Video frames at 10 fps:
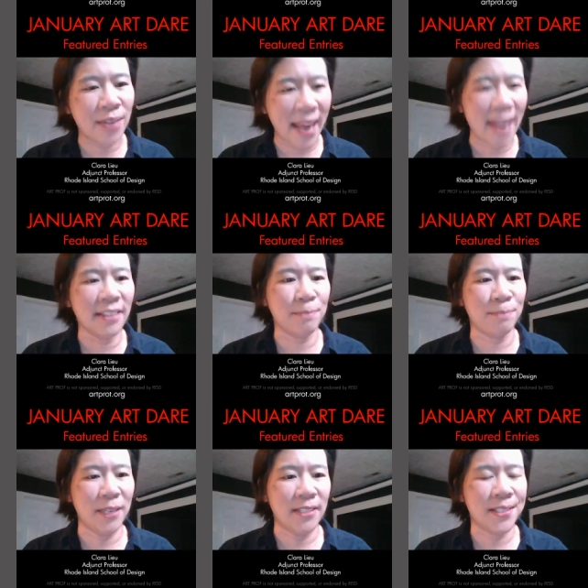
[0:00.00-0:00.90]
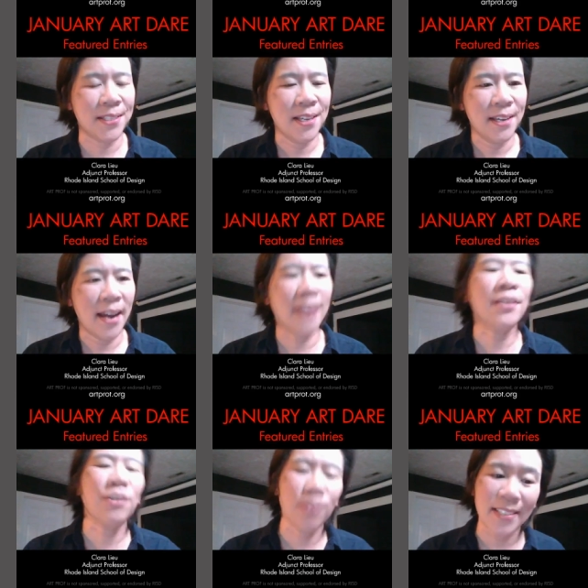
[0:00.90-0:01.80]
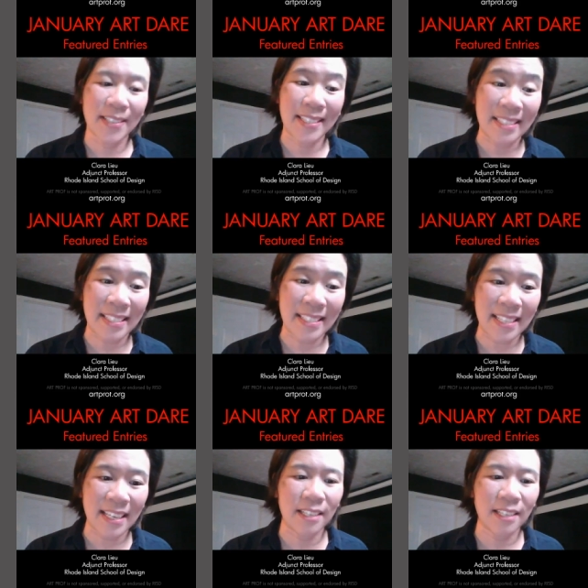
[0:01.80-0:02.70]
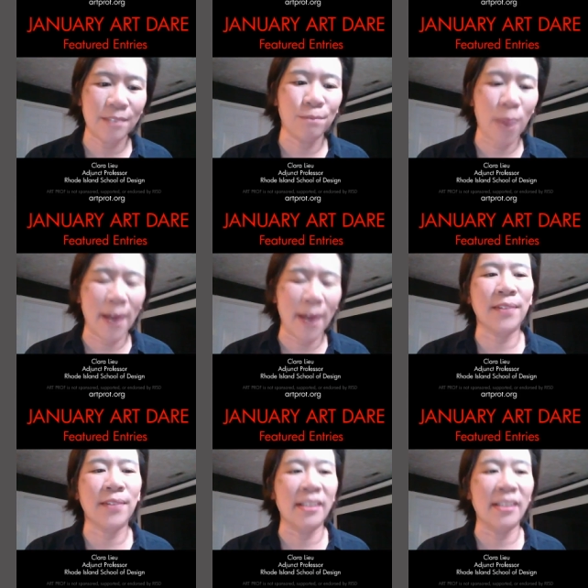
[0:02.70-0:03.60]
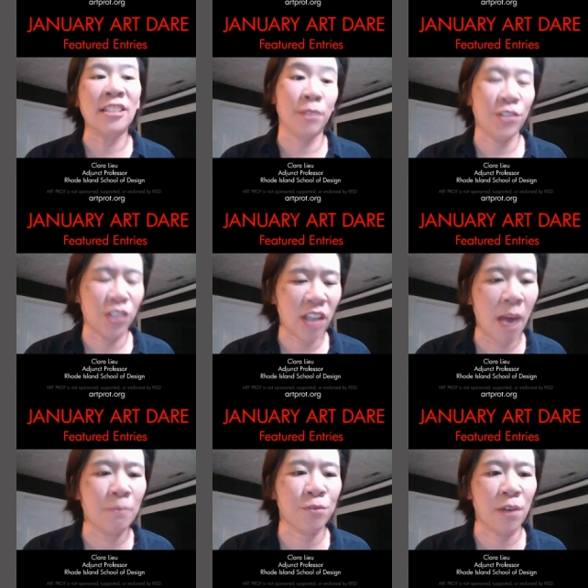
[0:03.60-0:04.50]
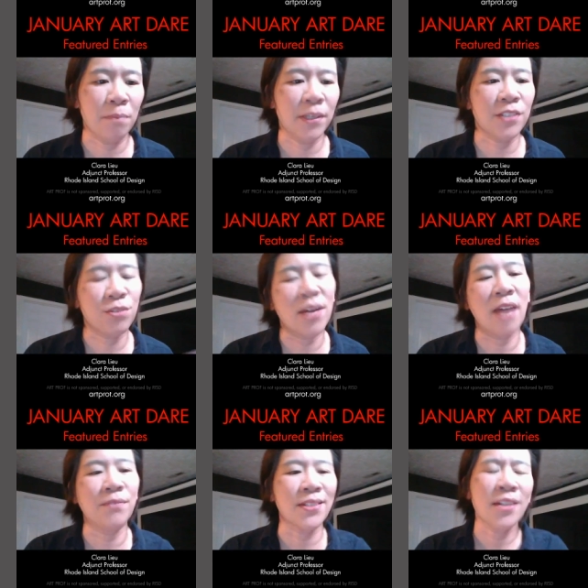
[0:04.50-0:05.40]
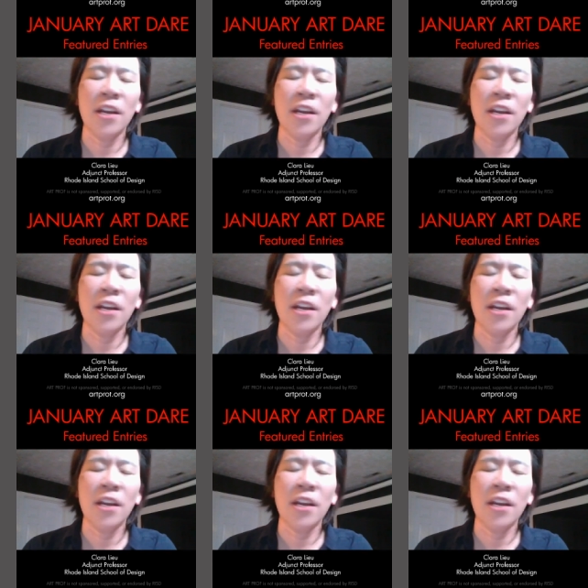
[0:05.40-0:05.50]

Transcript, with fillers: Anna's piece. I think you guys can see where that inspiration comes from because you have this